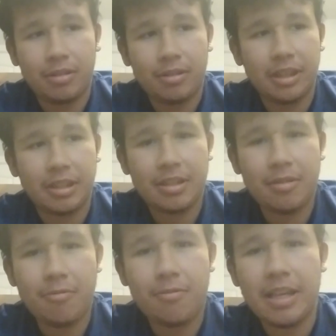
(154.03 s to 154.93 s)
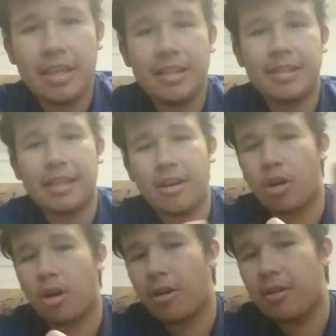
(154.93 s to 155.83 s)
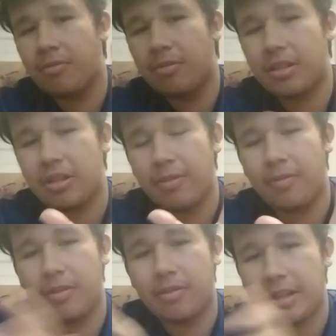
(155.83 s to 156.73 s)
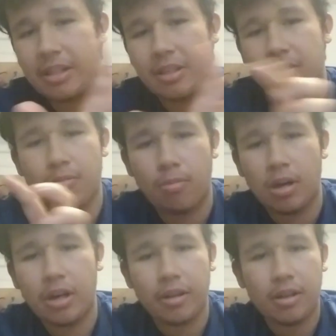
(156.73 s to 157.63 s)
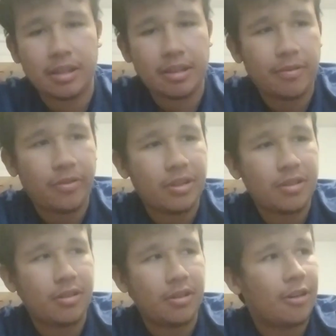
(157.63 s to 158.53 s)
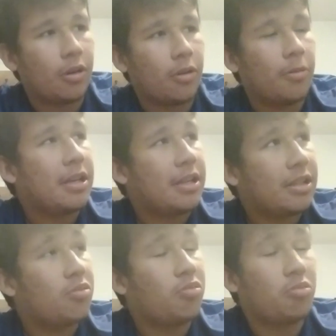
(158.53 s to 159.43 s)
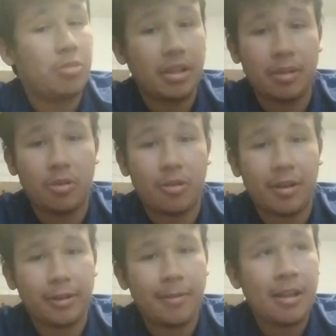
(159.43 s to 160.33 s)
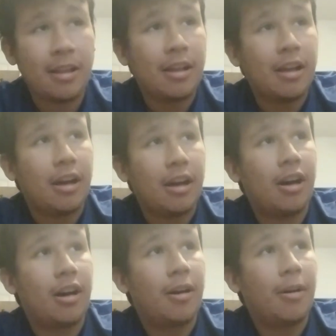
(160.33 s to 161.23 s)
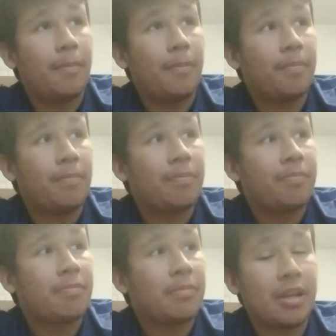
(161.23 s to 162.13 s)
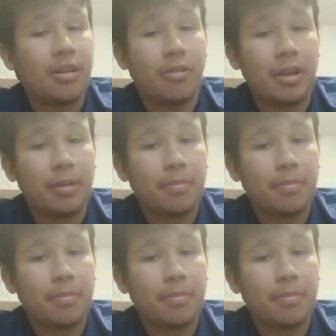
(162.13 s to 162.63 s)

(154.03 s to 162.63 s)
Like he's like a cartoonish villain that just monologues everything to their hero. It's really boring, um, and annoying.